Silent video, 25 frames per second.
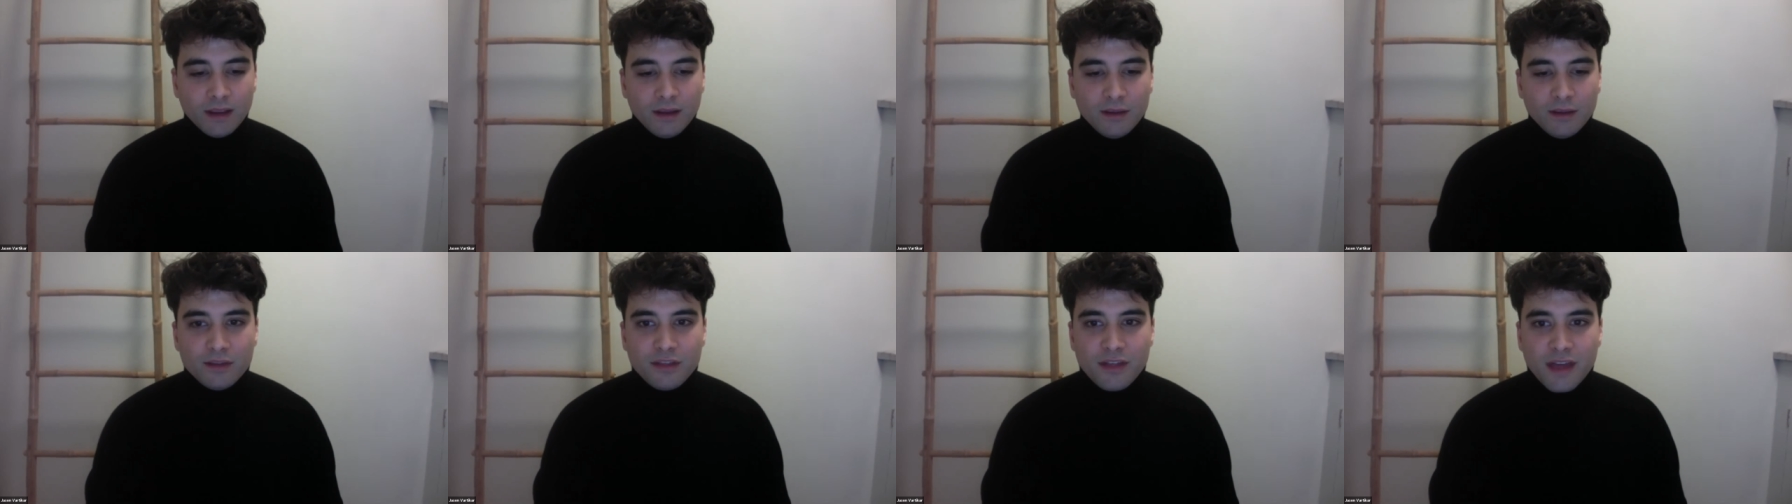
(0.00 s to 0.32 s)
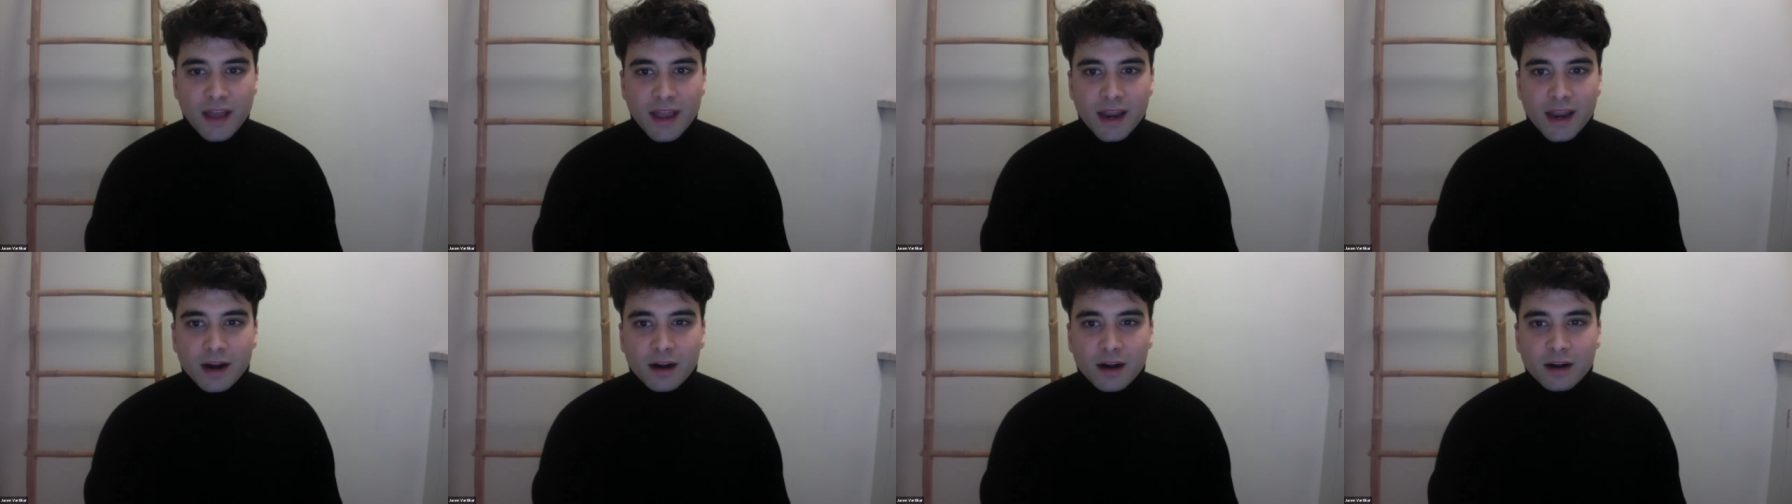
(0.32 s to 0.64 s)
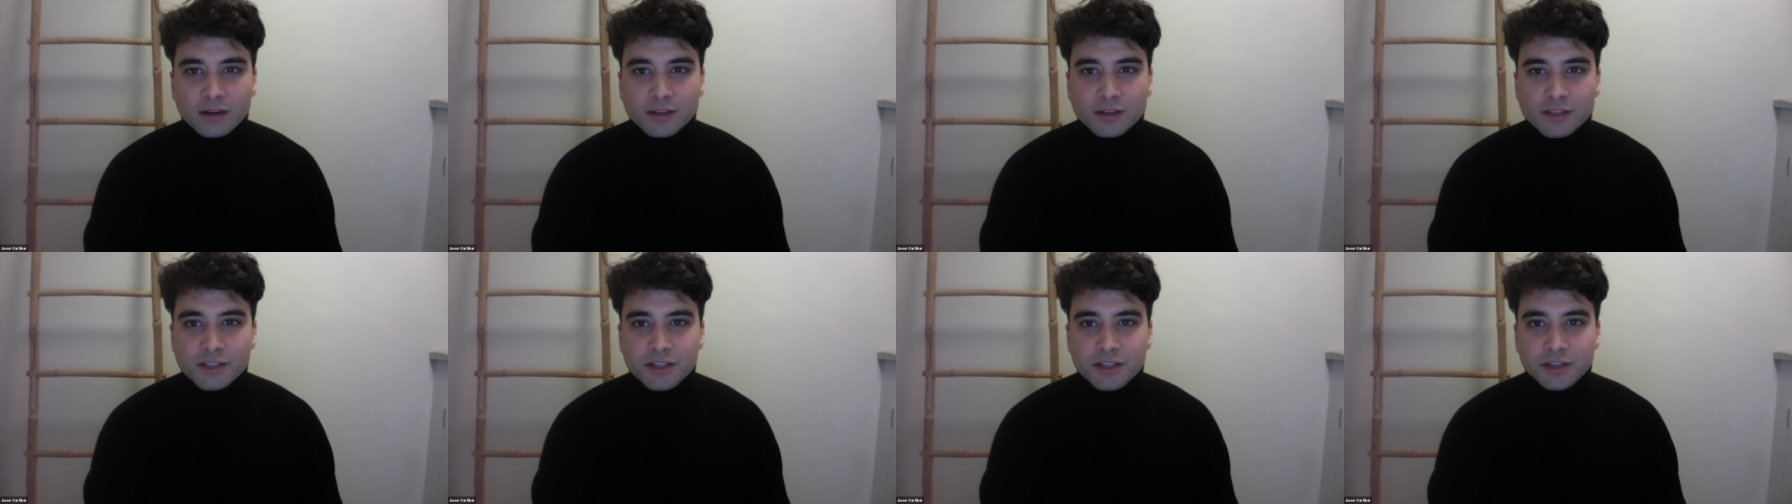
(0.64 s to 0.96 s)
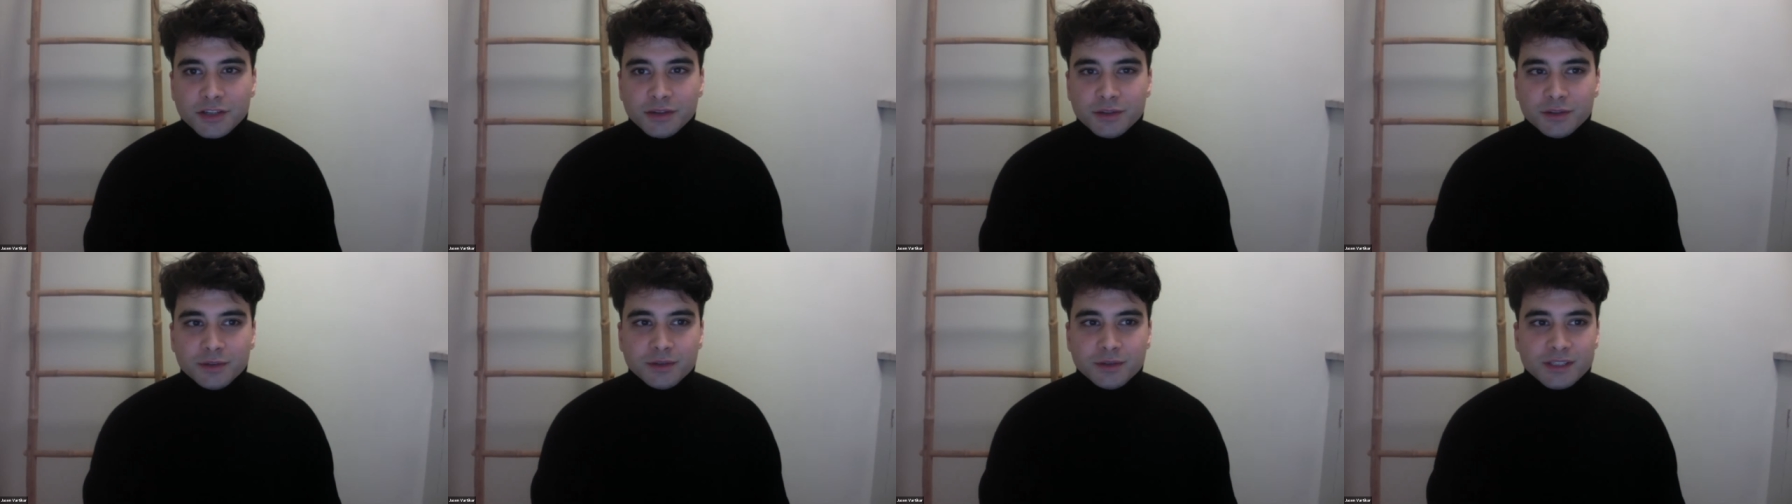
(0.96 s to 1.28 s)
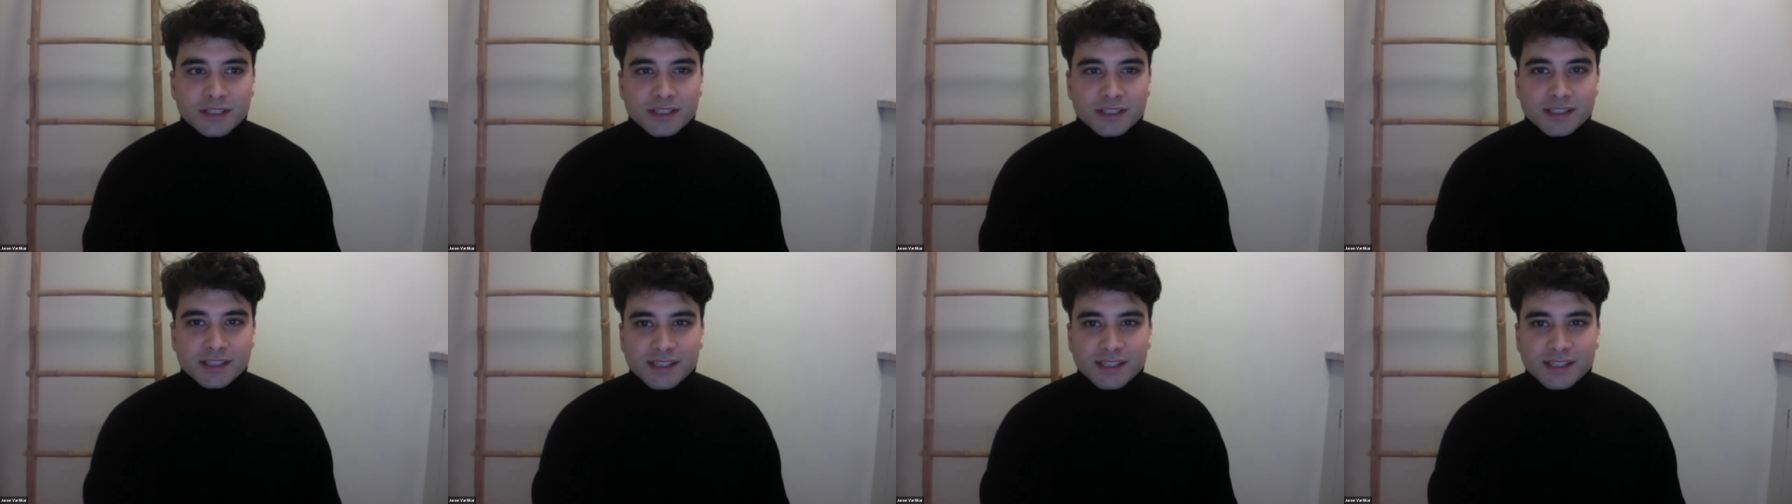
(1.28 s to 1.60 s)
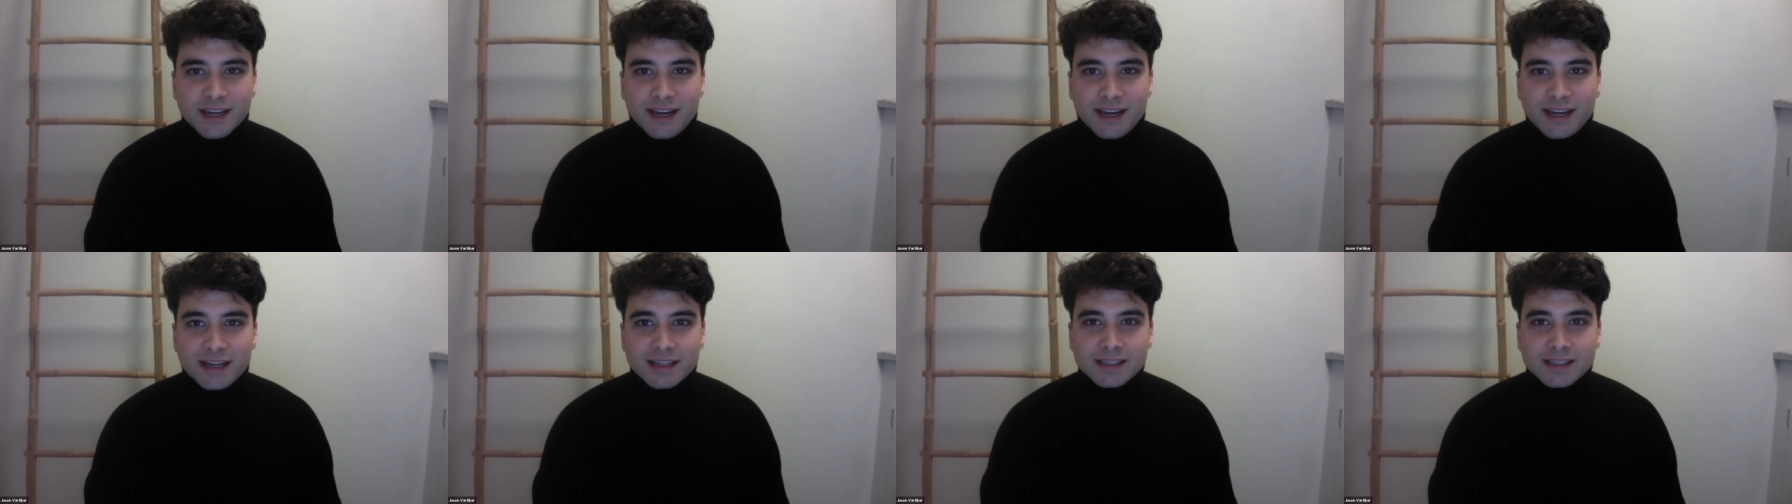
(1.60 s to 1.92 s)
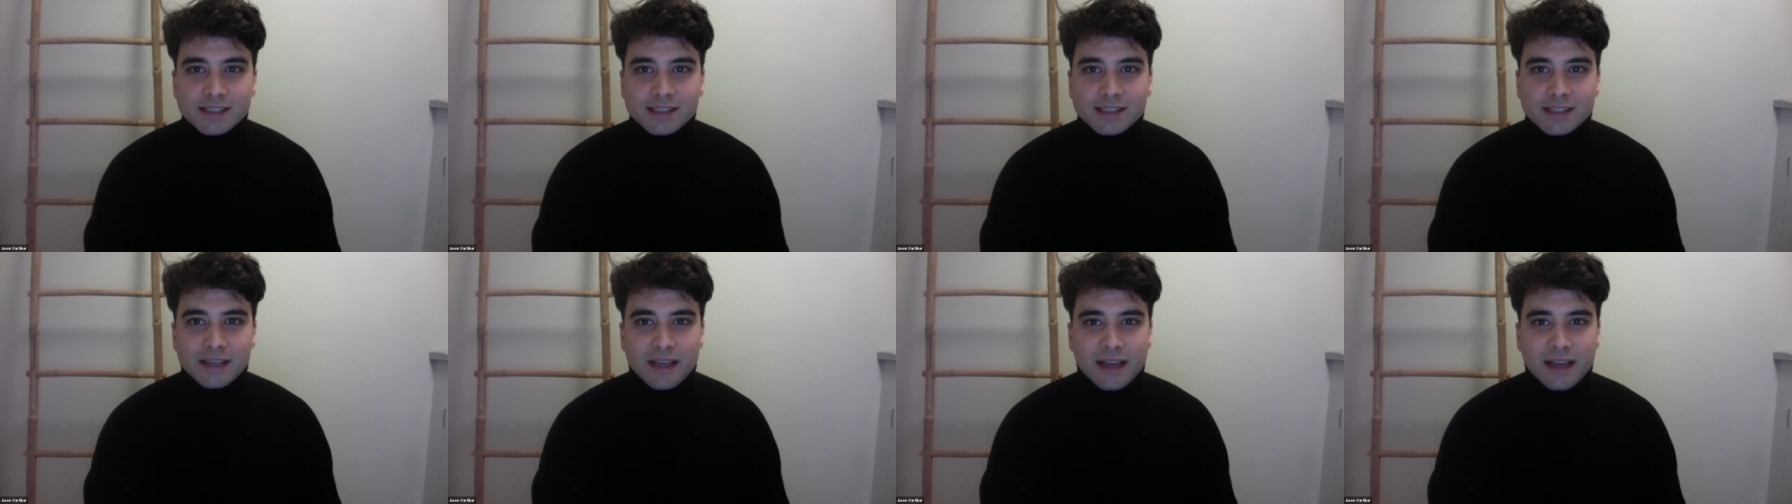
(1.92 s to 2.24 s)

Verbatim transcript: there to discuss